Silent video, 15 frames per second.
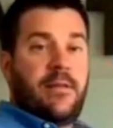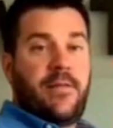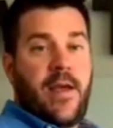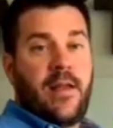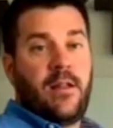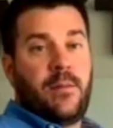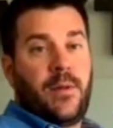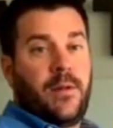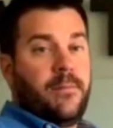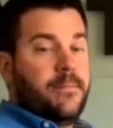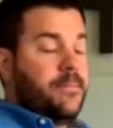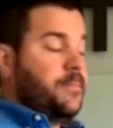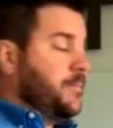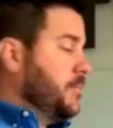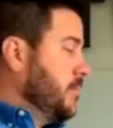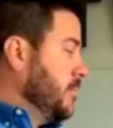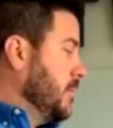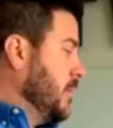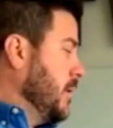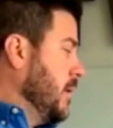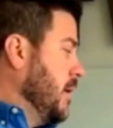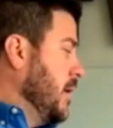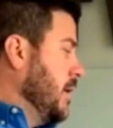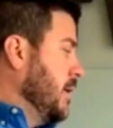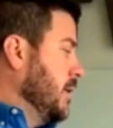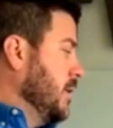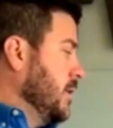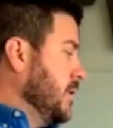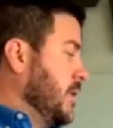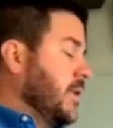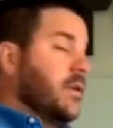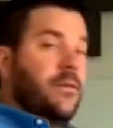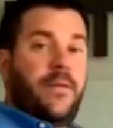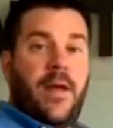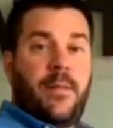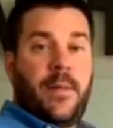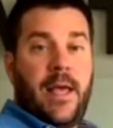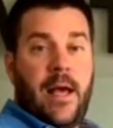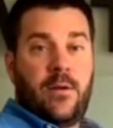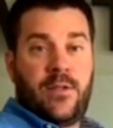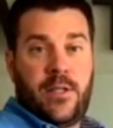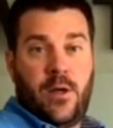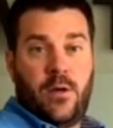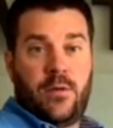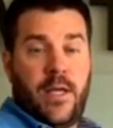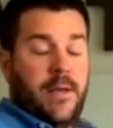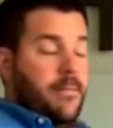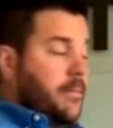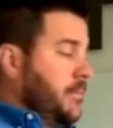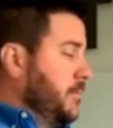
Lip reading: available. Single family housing only.